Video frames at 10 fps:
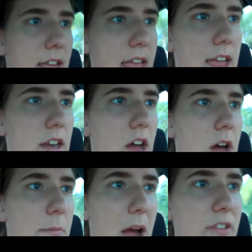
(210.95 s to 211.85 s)
and
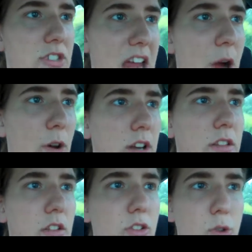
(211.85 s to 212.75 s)
um, I've showered in
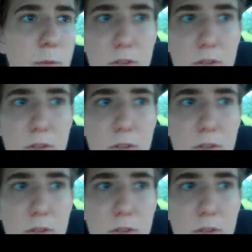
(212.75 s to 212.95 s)
this storm